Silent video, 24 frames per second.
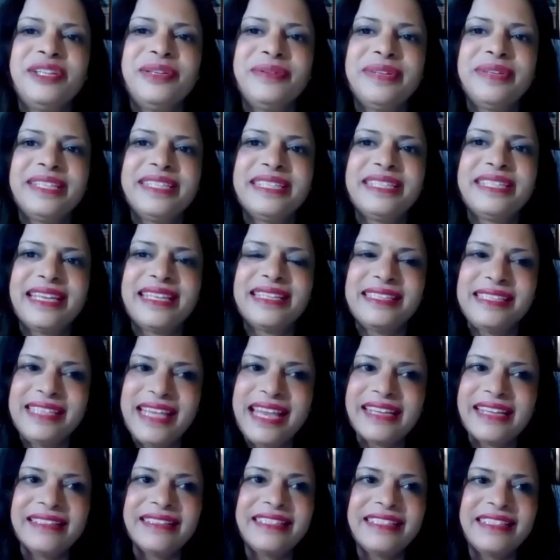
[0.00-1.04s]
its
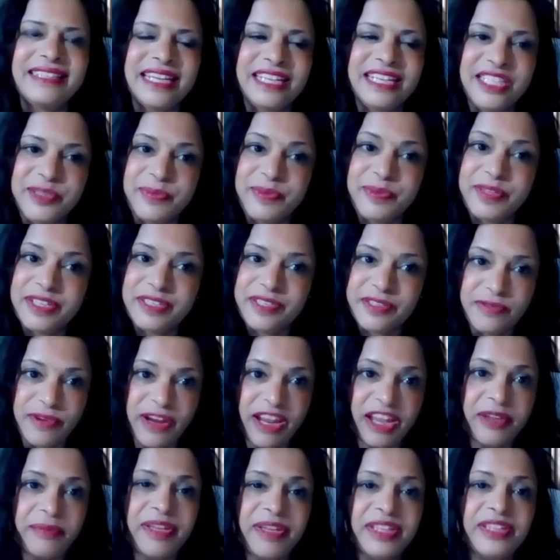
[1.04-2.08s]
ascent, experts
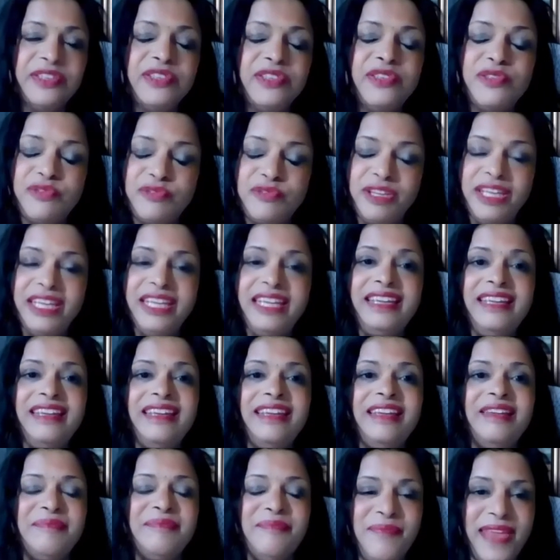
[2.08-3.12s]
recommend three
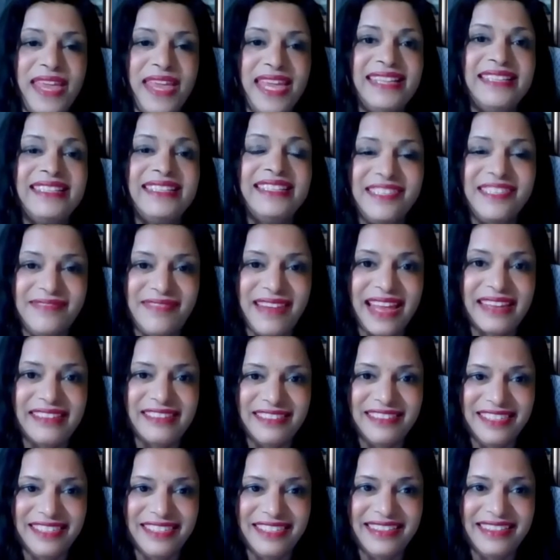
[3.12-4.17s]
main
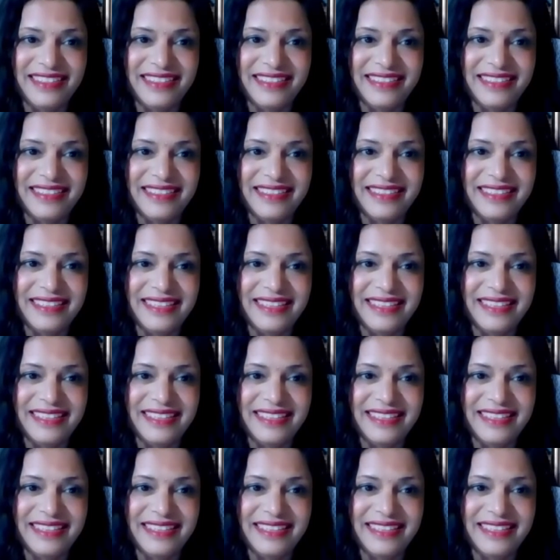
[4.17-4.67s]
strategies: